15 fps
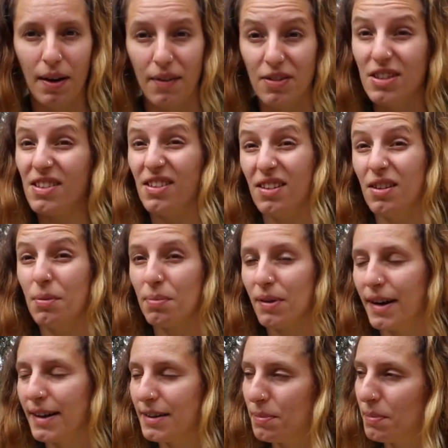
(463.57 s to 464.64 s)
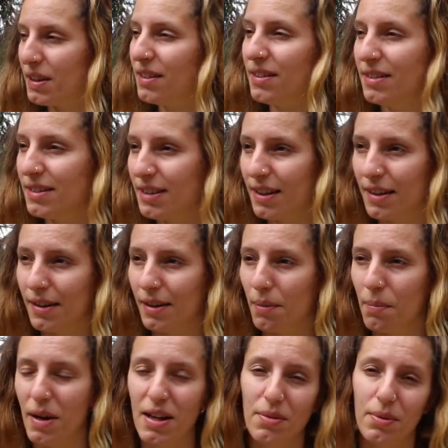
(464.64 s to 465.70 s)
if it's a good price, because
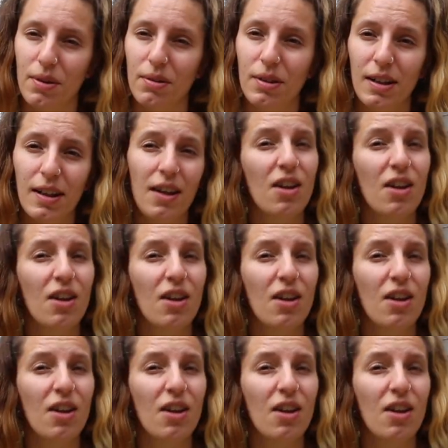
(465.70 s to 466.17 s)
I may as well